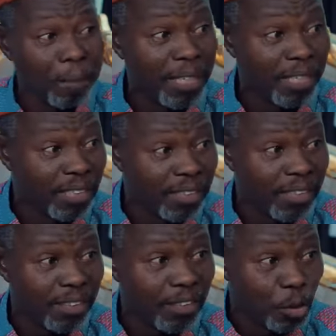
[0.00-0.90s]
your family,
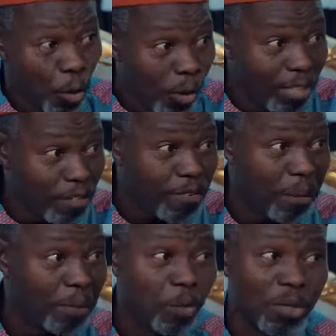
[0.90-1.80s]
you and your
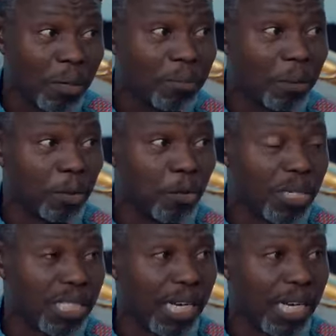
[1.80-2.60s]
family will not be able to